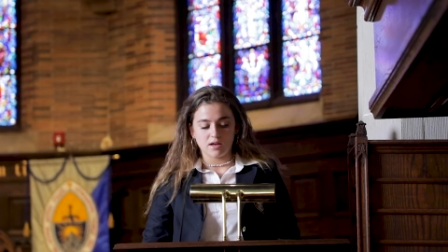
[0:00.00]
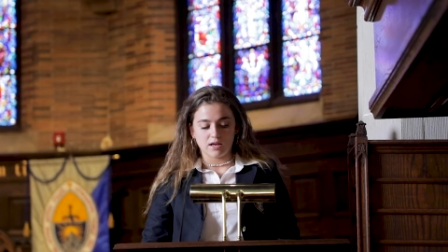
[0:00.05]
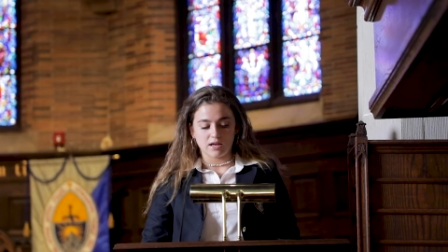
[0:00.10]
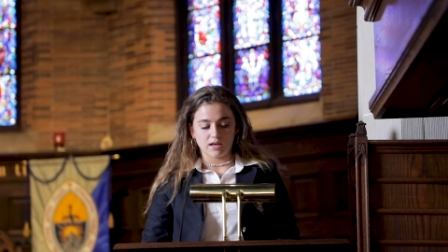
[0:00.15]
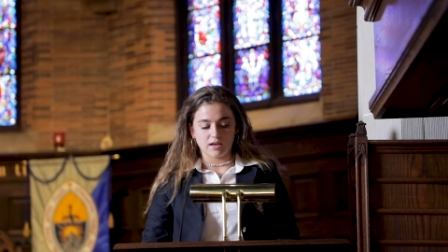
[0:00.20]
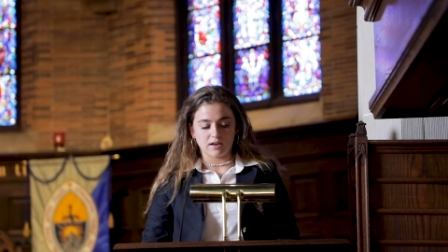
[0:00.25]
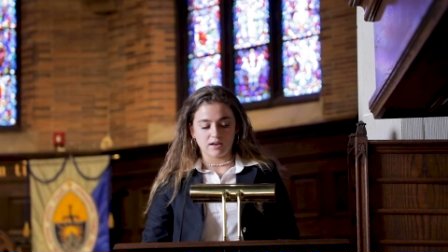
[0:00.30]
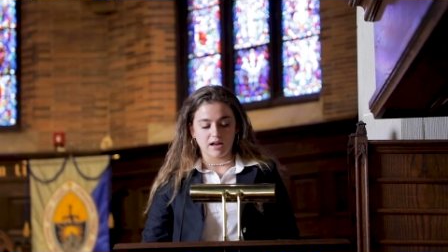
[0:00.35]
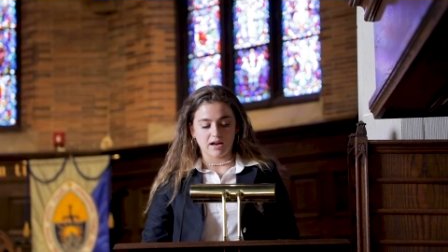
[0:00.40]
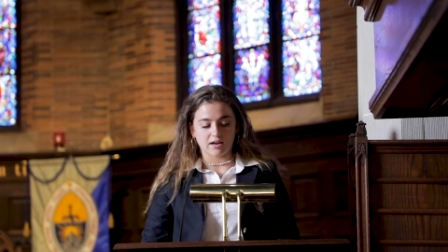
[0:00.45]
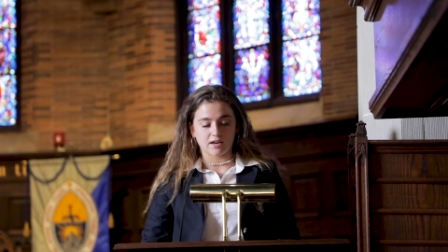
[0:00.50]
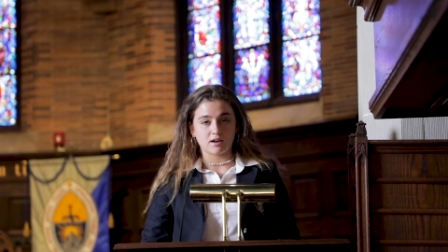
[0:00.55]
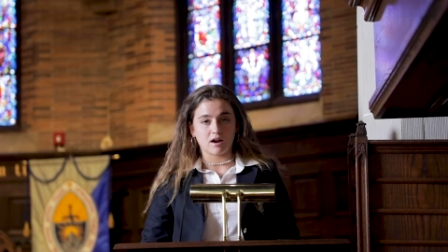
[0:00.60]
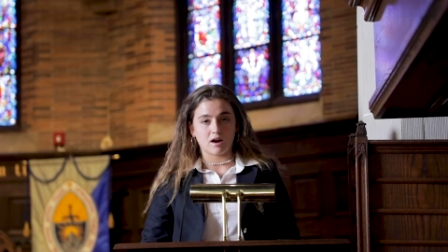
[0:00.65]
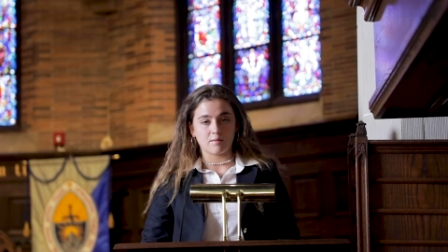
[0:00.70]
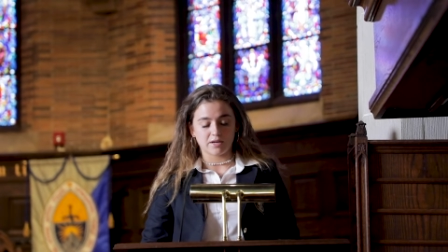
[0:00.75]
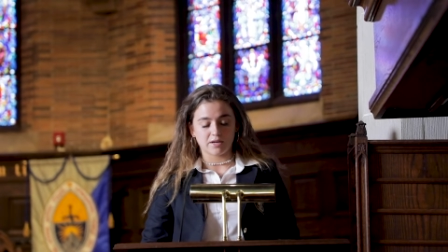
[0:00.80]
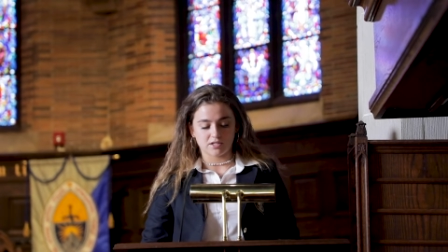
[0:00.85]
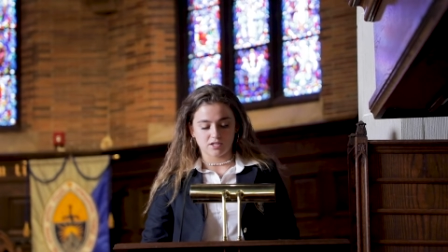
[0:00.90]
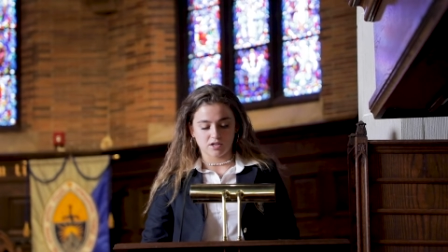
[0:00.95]
In
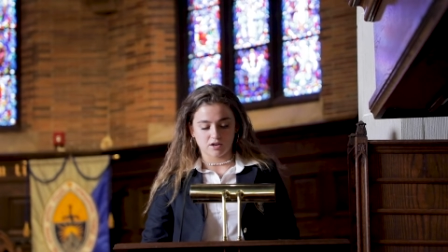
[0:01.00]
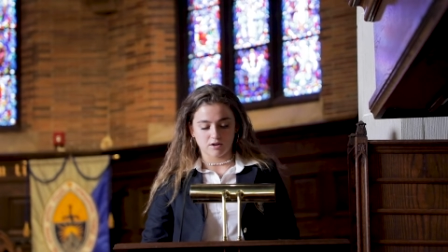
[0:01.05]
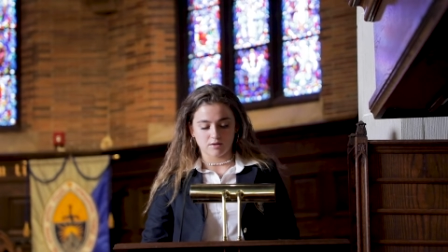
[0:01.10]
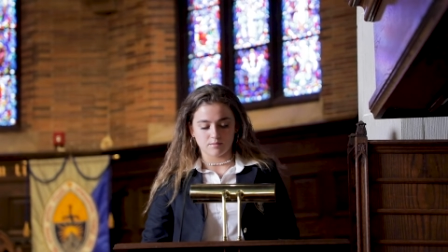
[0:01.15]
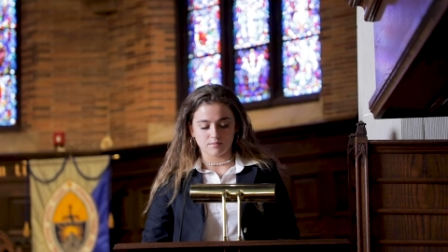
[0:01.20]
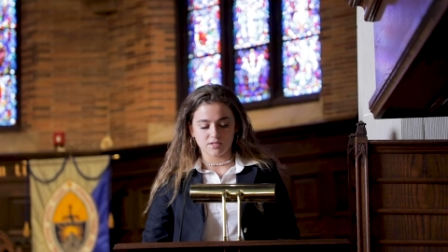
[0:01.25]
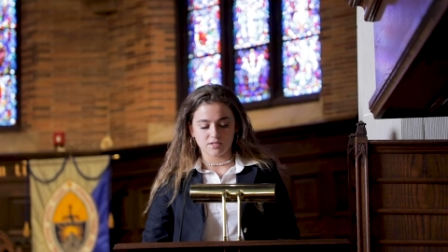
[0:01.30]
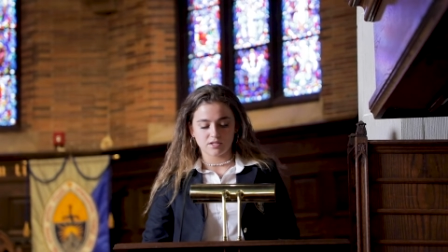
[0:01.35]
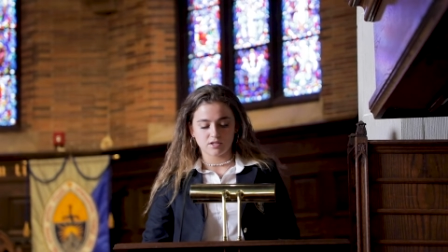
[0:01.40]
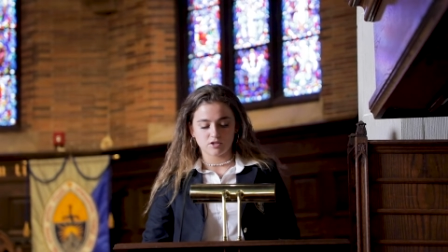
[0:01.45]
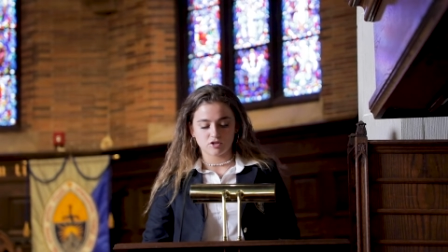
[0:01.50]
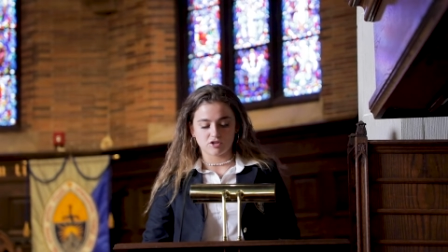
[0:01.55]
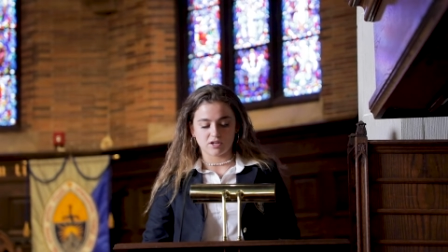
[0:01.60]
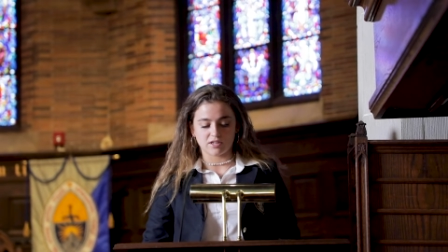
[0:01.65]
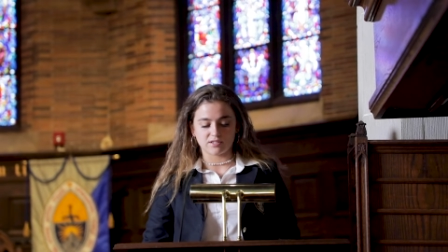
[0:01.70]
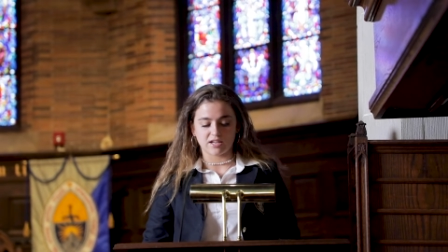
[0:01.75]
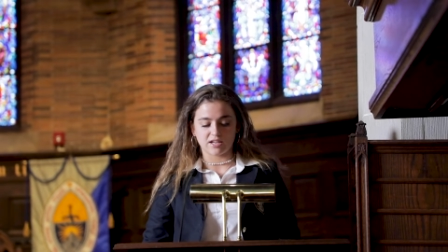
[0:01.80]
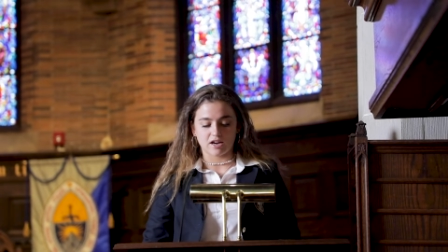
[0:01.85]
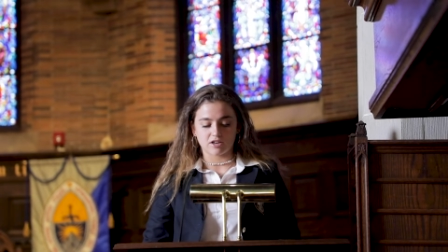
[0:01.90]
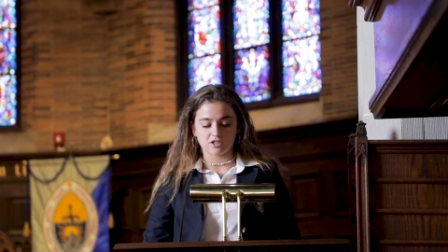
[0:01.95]
economic terms,
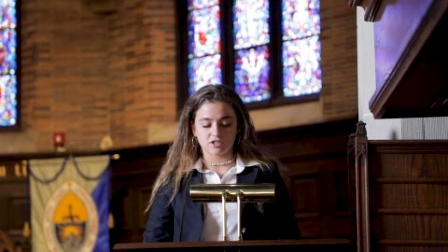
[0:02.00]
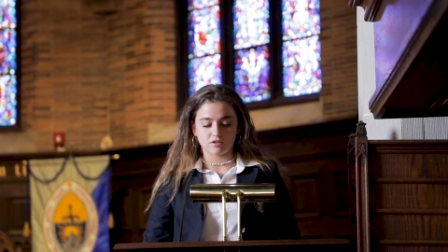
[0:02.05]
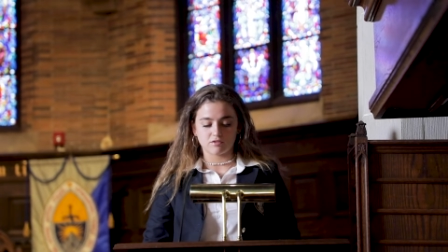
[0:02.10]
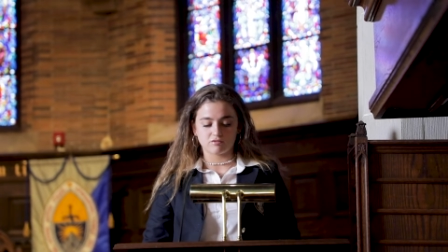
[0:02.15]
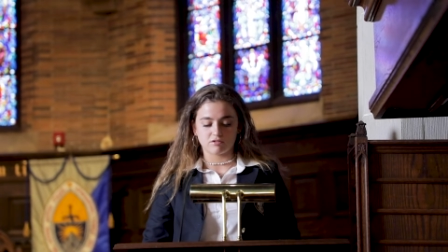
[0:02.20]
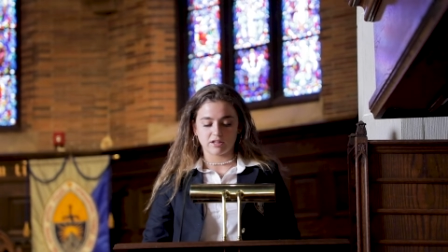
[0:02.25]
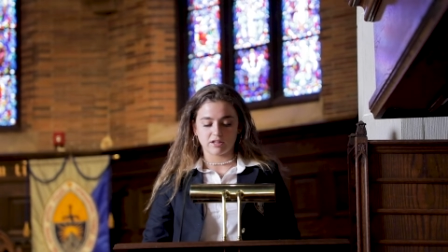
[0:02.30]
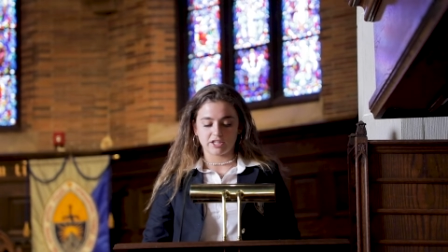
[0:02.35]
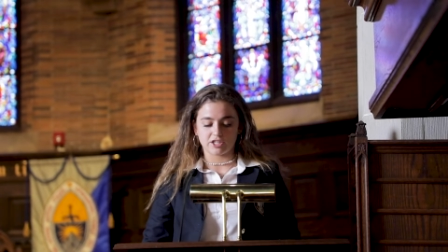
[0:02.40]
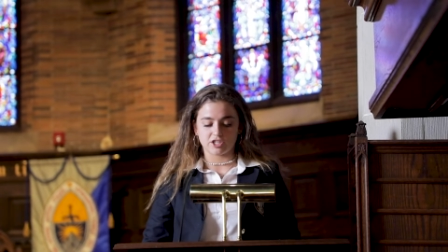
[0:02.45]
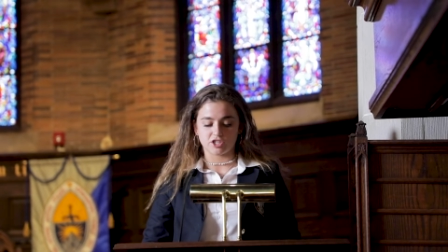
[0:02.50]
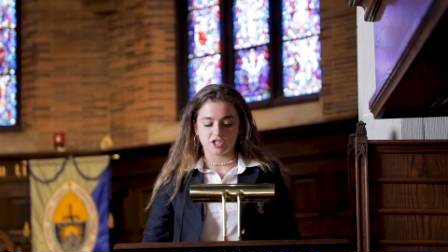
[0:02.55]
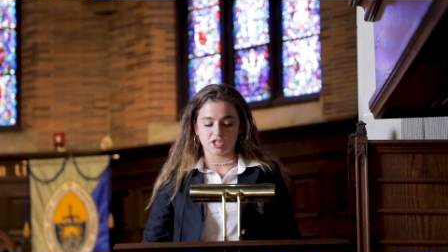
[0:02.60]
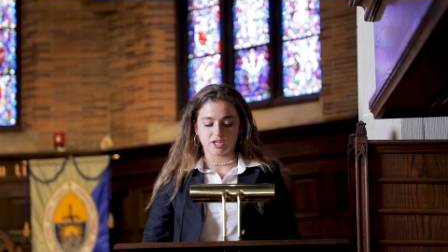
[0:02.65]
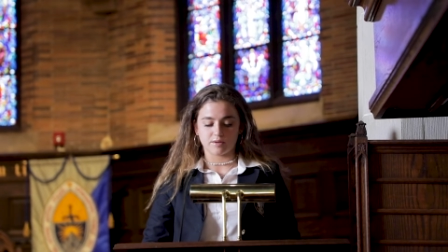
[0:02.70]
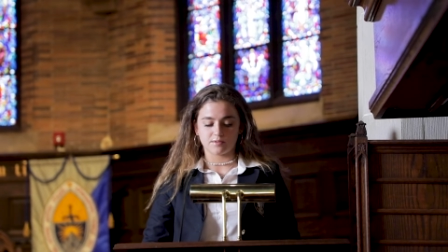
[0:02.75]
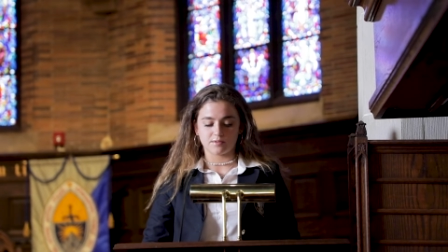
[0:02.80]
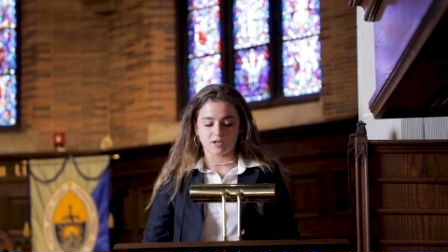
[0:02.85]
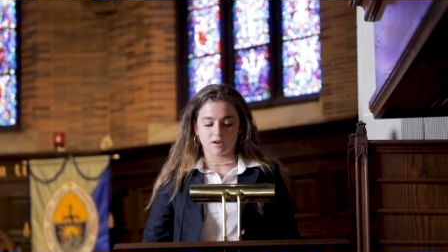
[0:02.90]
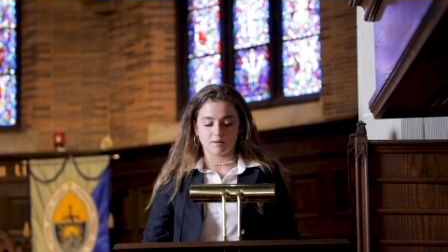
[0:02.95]
transactional relationships